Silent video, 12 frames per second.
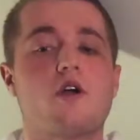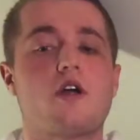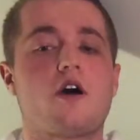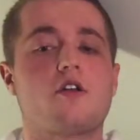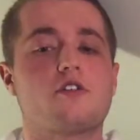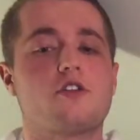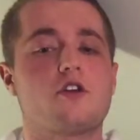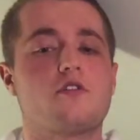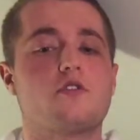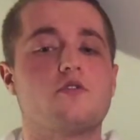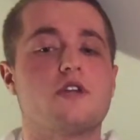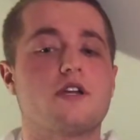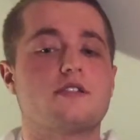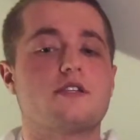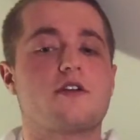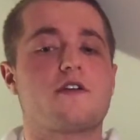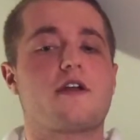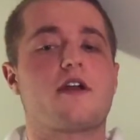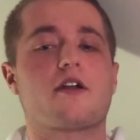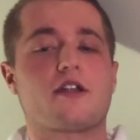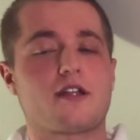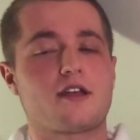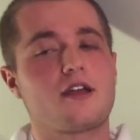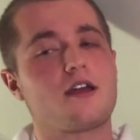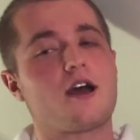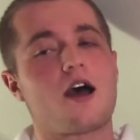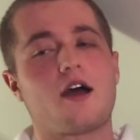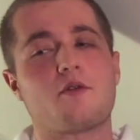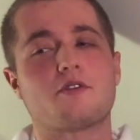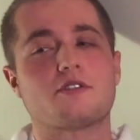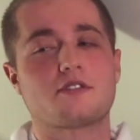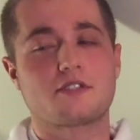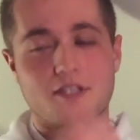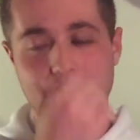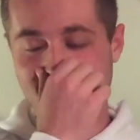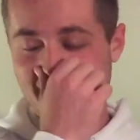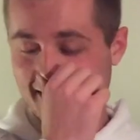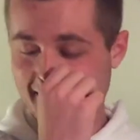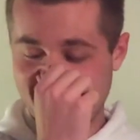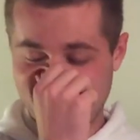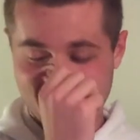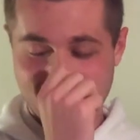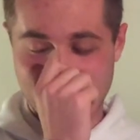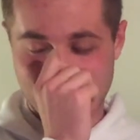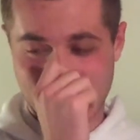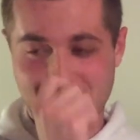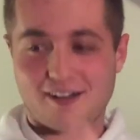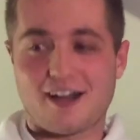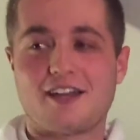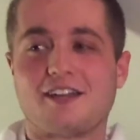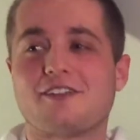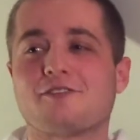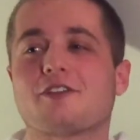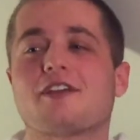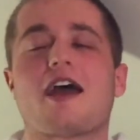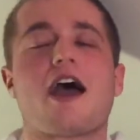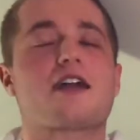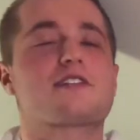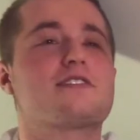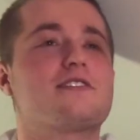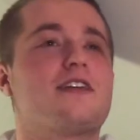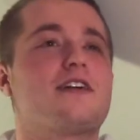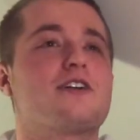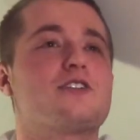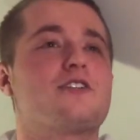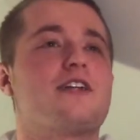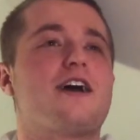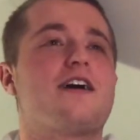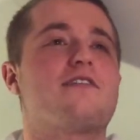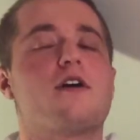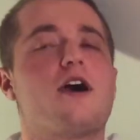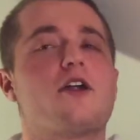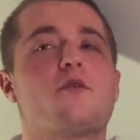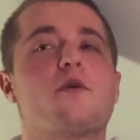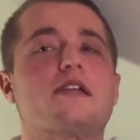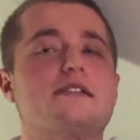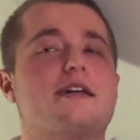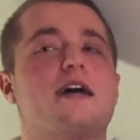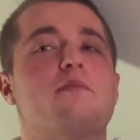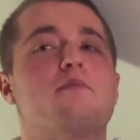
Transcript: went on, a few dates here and there, and I was, I didn't really act like I should have. I don't want to say I